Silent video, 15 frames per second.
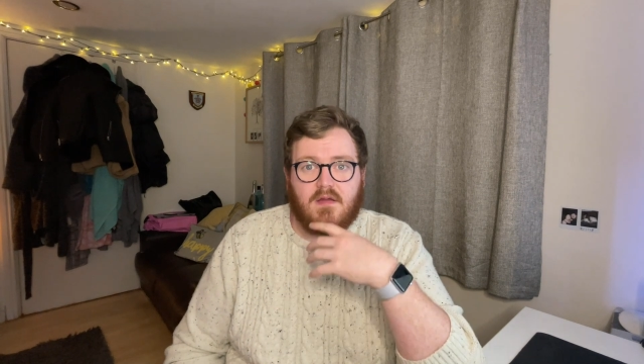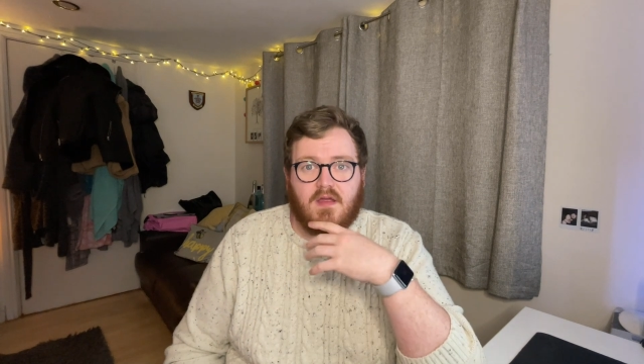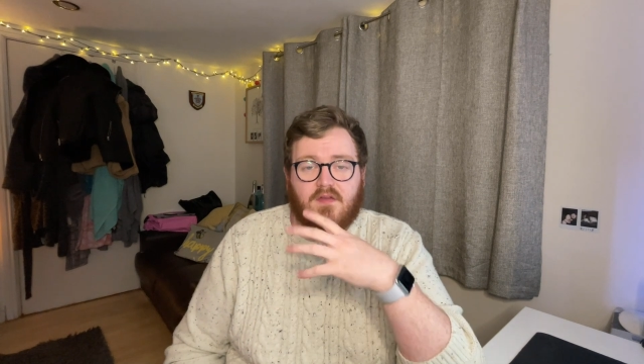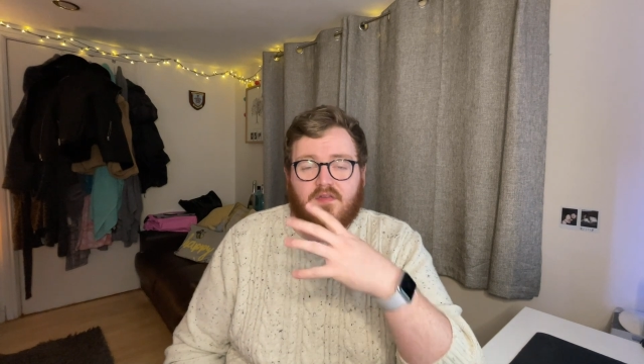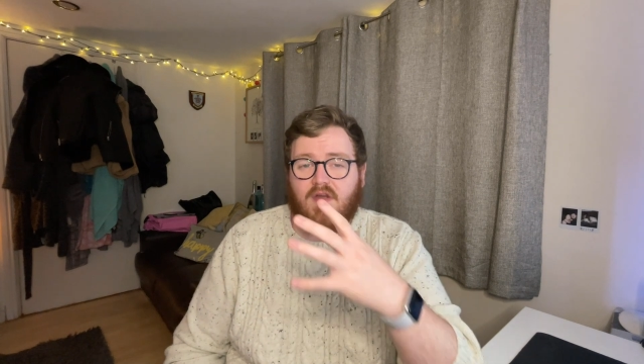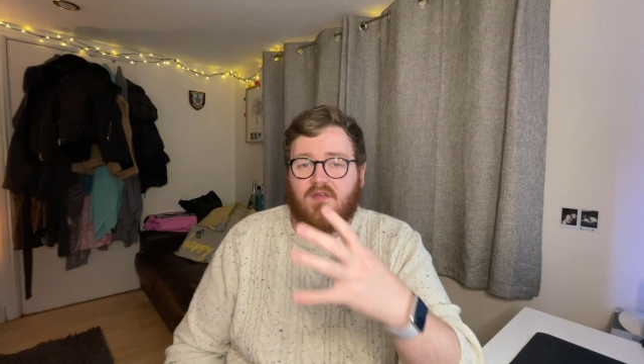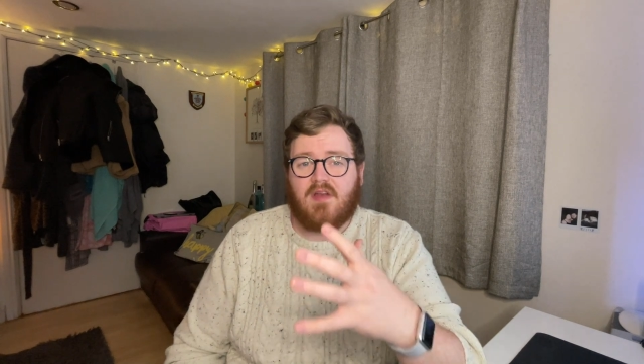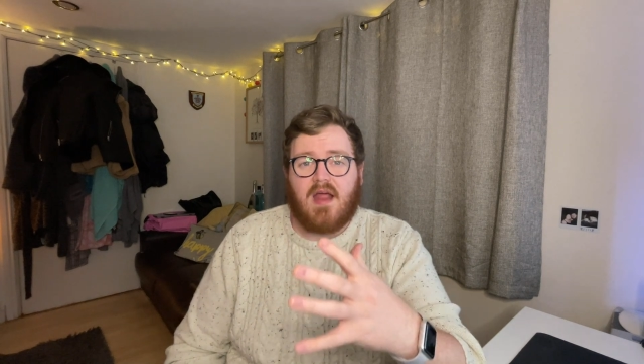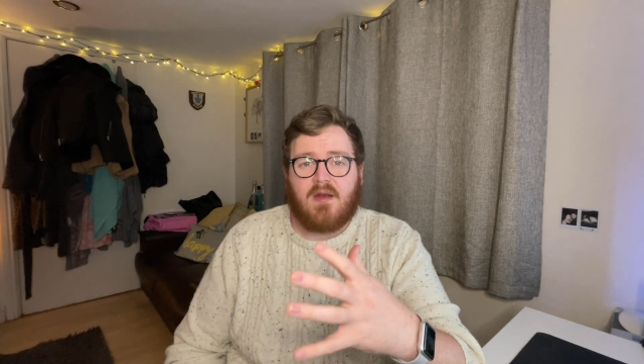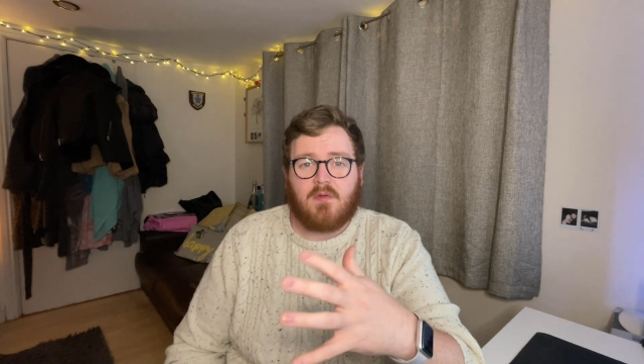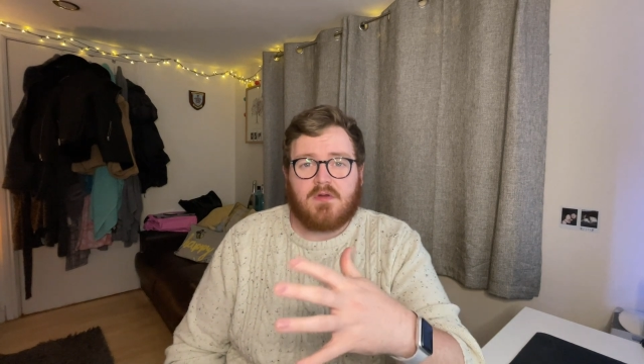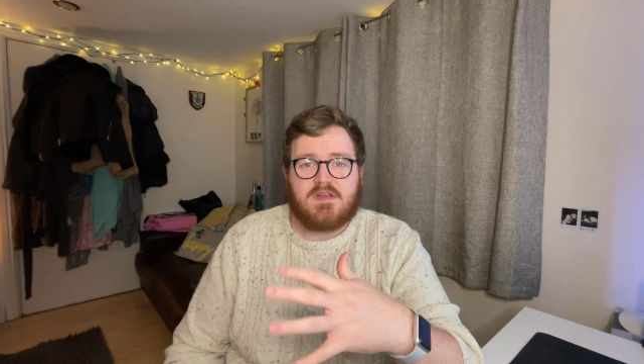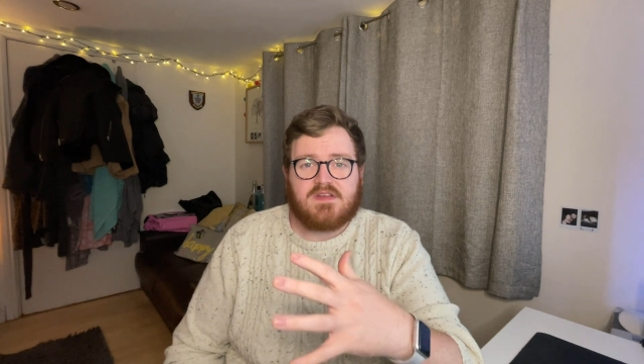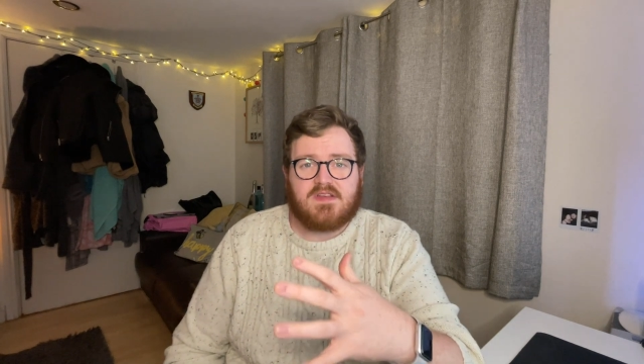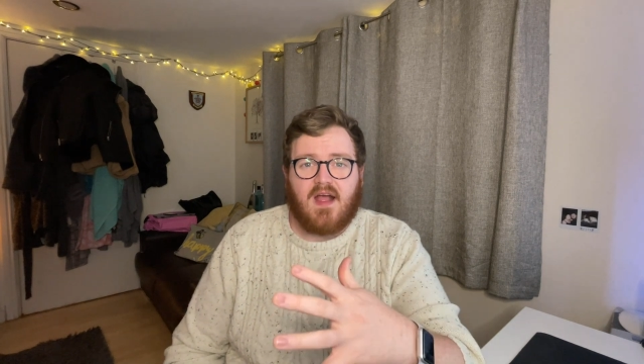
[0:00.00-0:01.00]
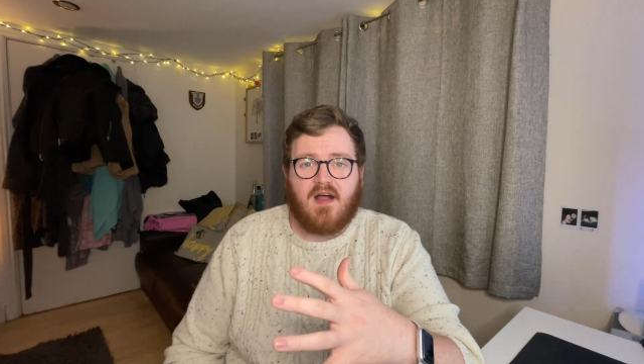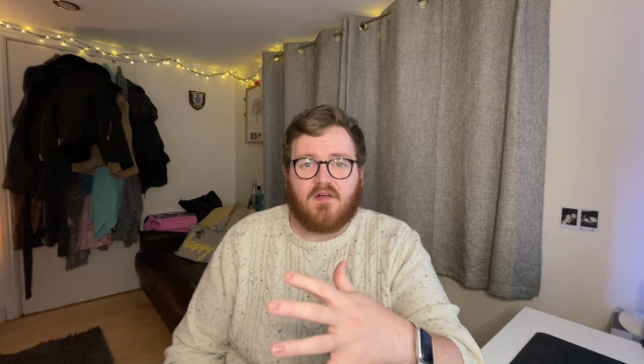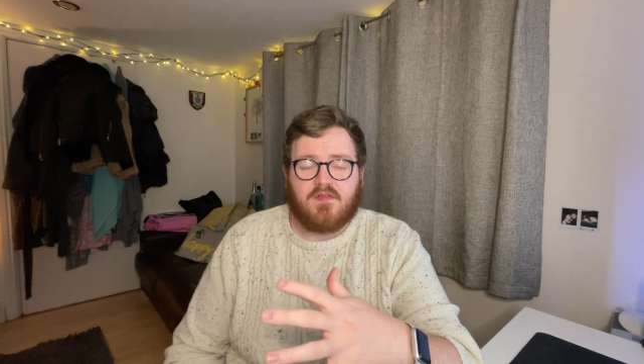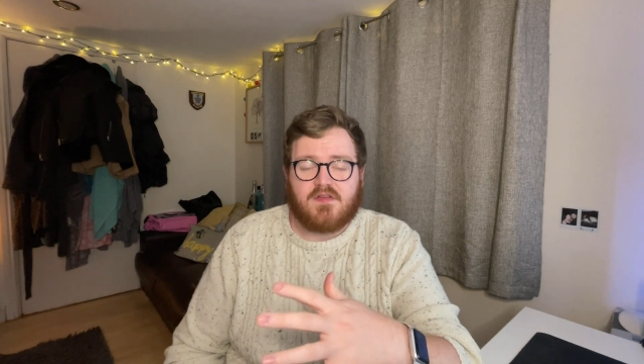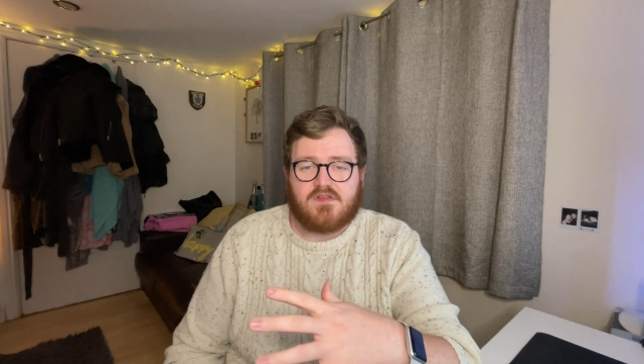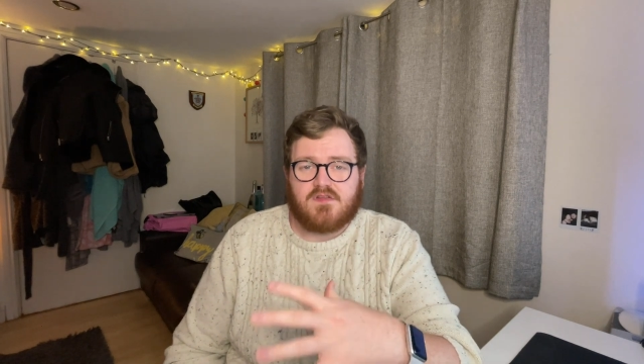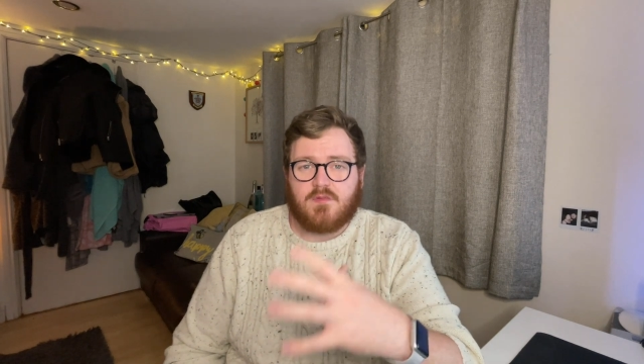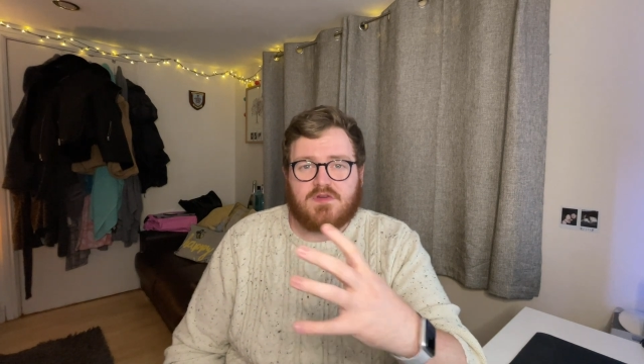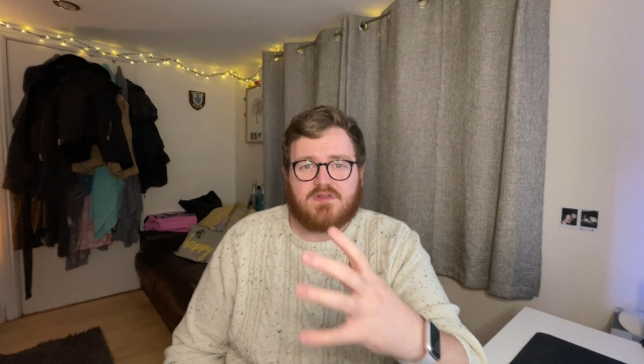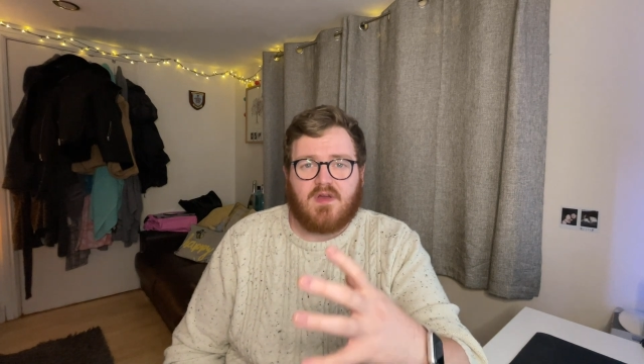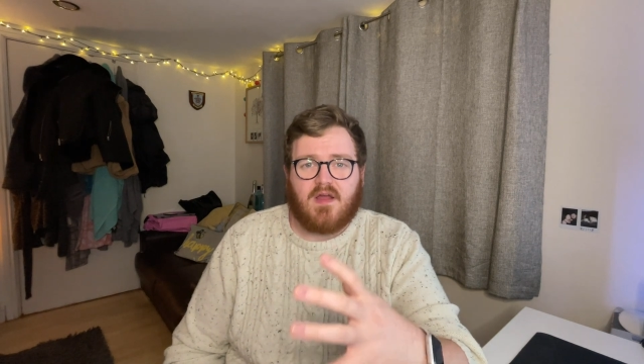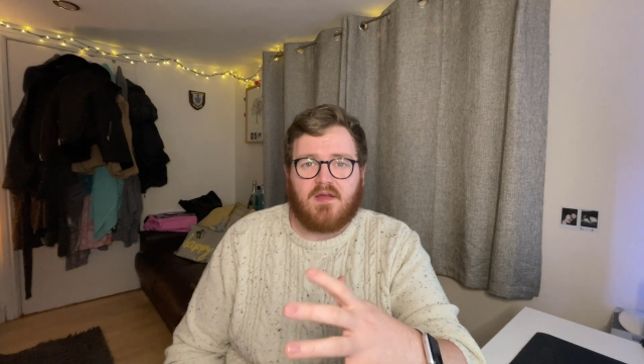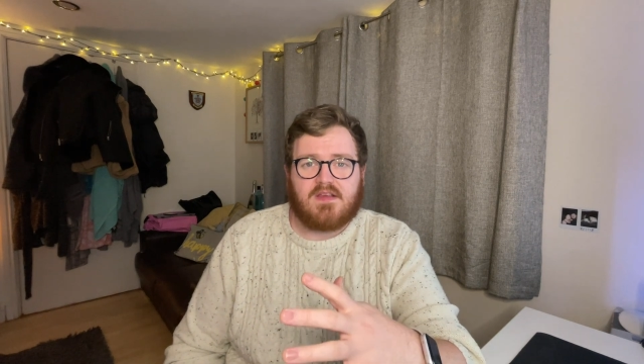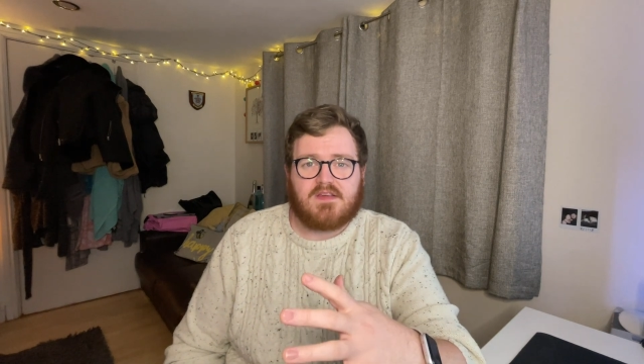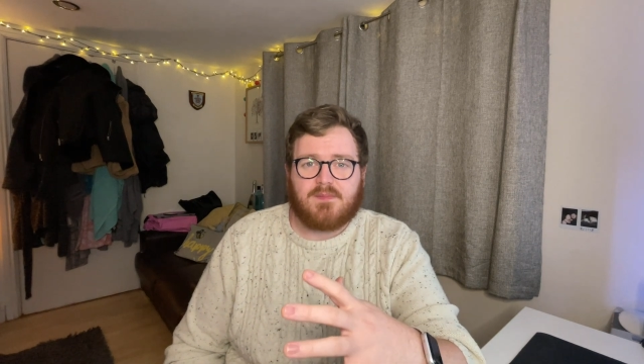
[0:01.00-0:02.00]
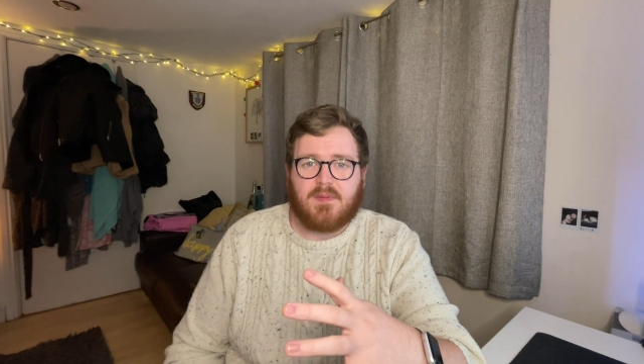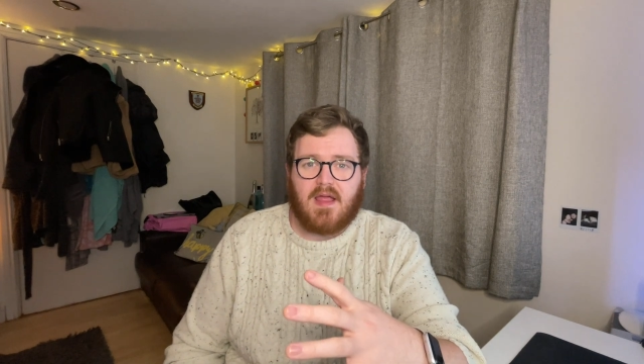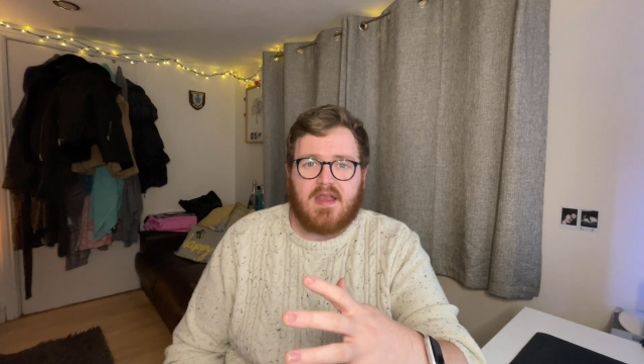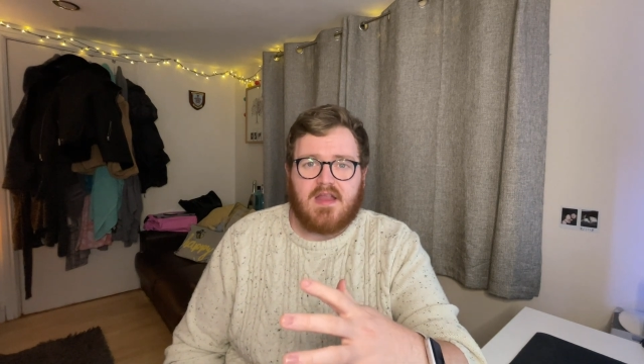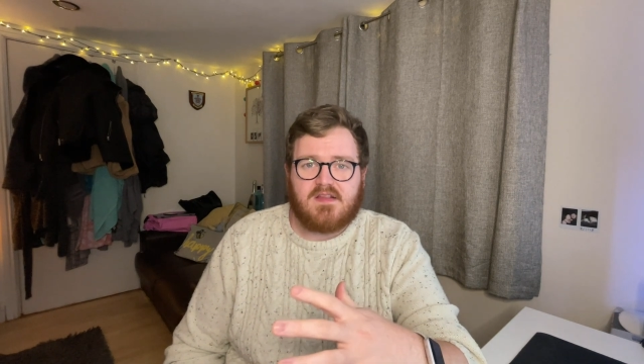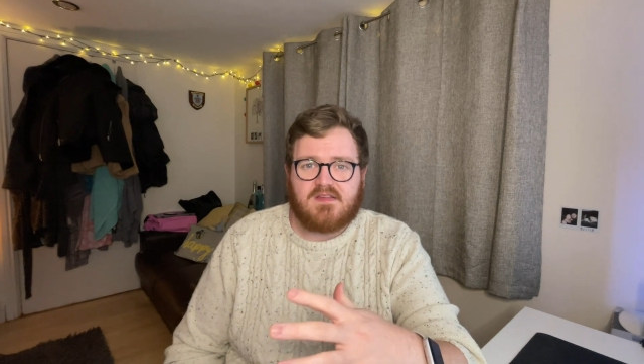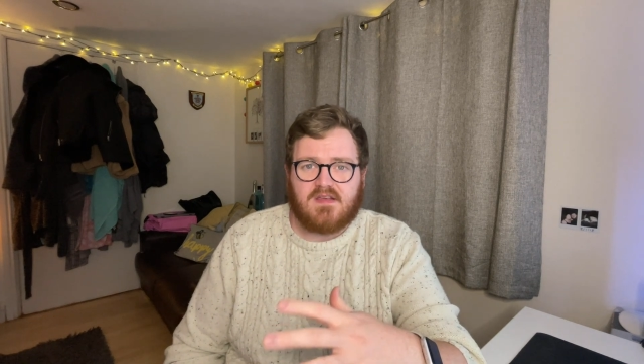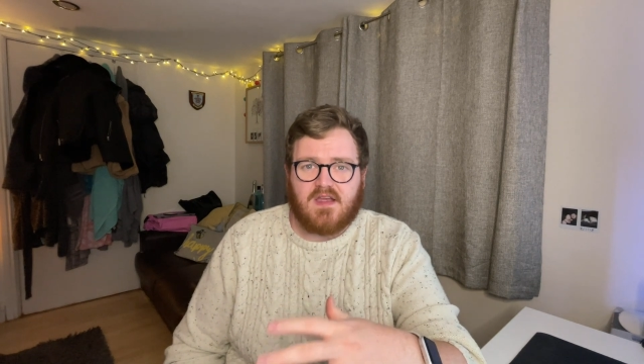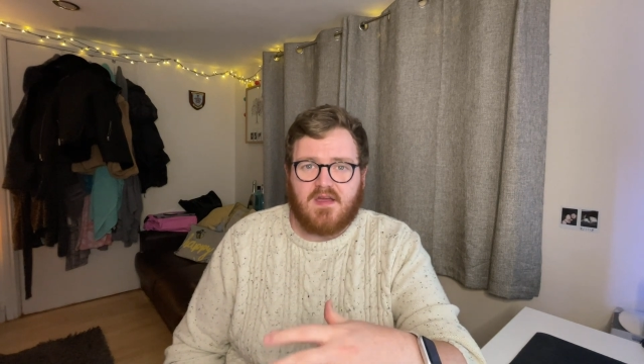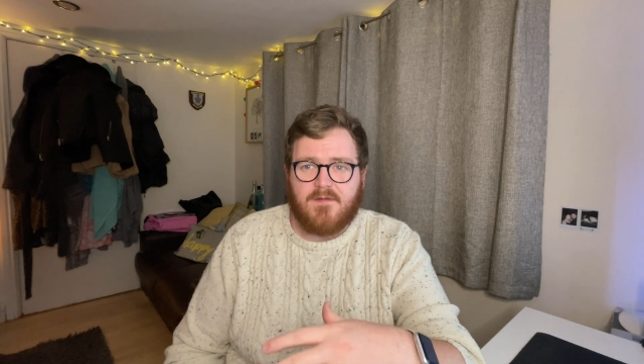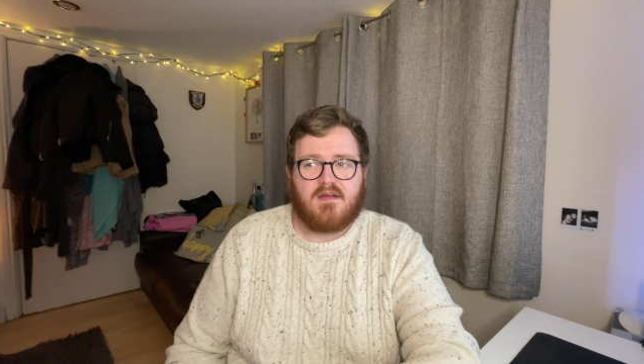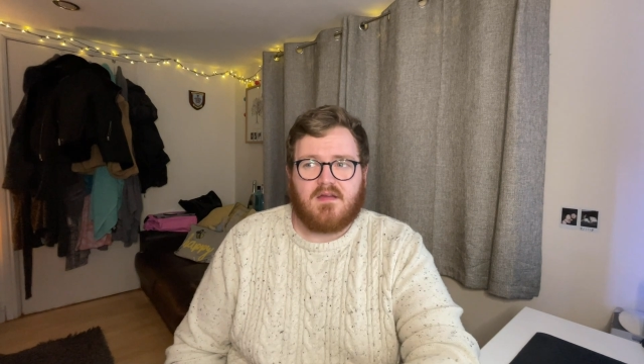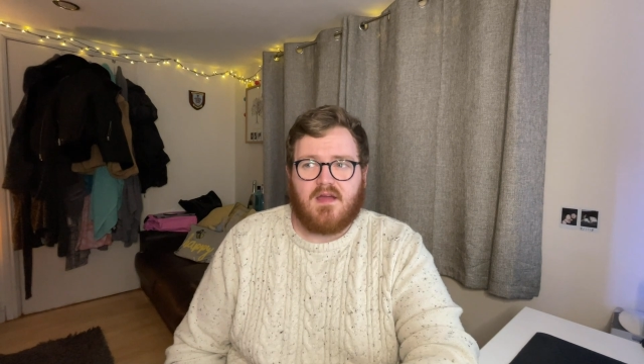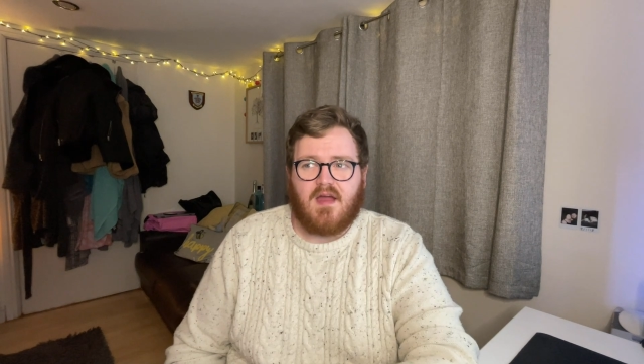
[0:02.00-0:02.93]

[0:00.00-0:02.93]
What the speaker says: If you haven't had one yourself and someone's trying to explain it to you,